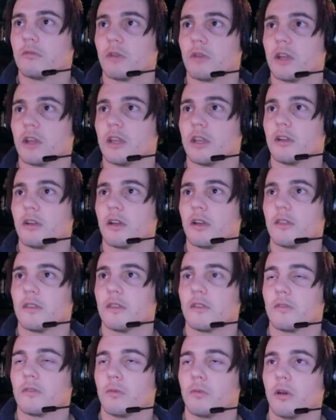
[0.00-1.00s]
Right here on
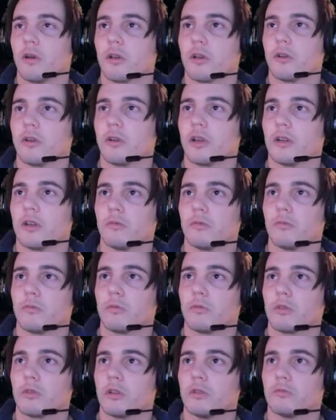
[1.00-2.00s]
this wall, go ahead and
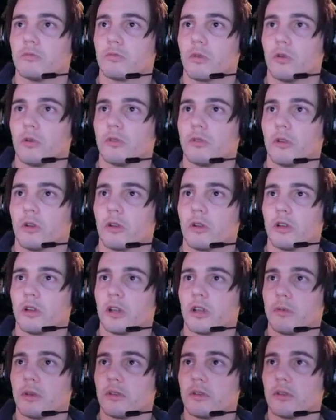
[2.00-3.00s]
roll your
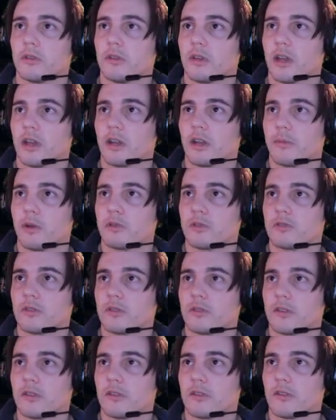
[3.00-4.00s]
click wheel so you got your
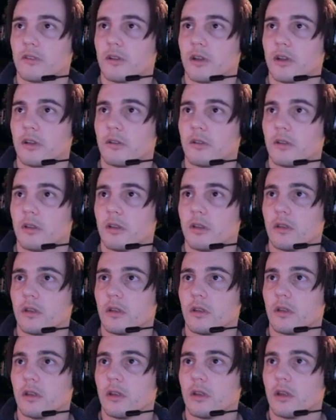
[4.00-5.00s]
motion sensor out.
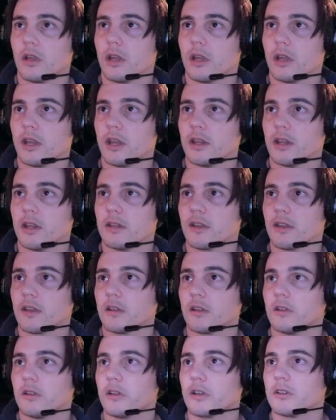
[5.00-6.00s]
And then take
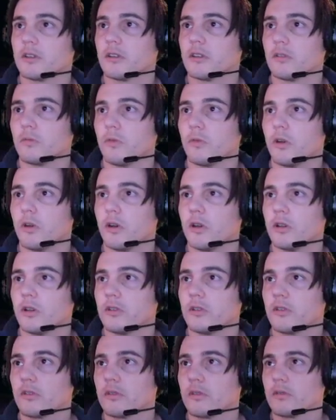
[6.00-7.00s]
a look at this wall
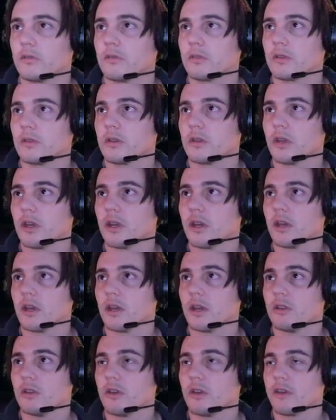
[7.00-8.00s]
and just,
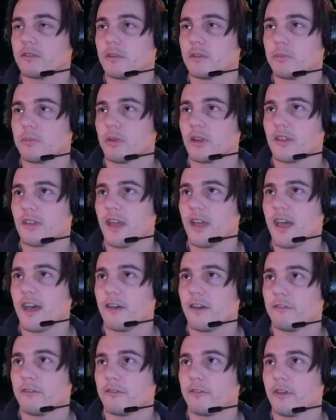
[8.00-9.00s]
you'll have to press
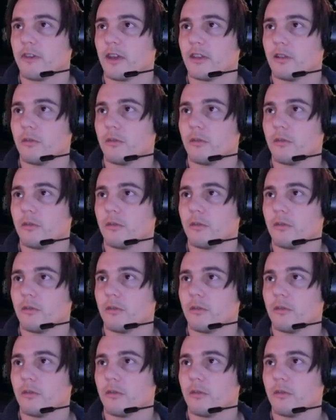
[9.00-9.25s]
F on the